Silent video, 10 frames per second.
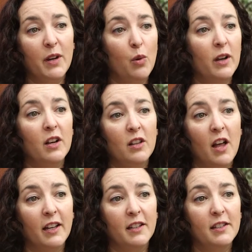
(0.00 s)
I work on
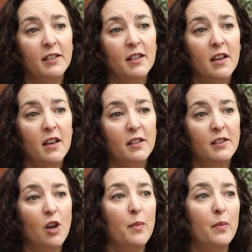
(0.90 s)
clients.
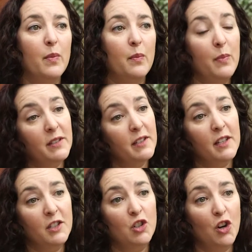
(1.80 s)
Some
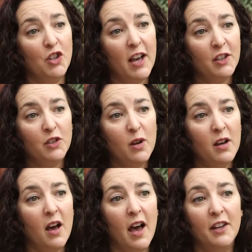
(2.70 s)
businesses charge
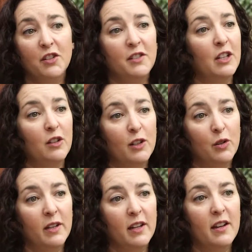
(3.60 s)
extra. I just
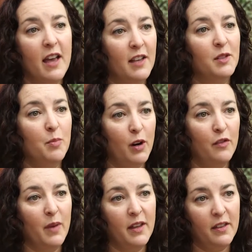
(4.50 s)
include it as part of
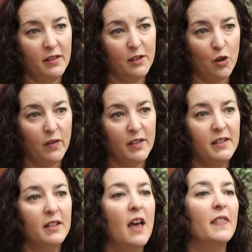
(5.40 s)
my
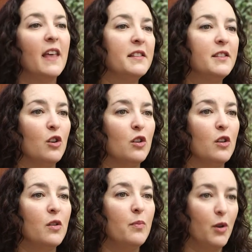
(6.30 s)
service, unless their
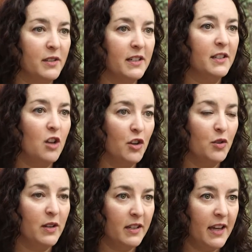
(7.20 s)
person is
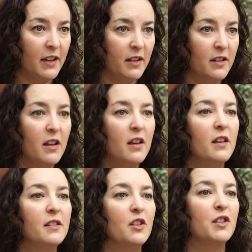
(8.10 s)
contraindicated,
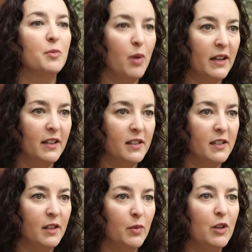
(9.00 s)
such as
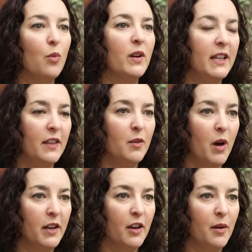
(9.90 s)
pregnancy. We don't want to heat the
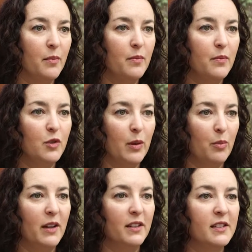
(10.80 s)
body up during
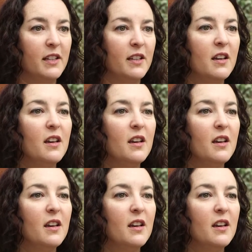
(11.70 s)
pregnancy.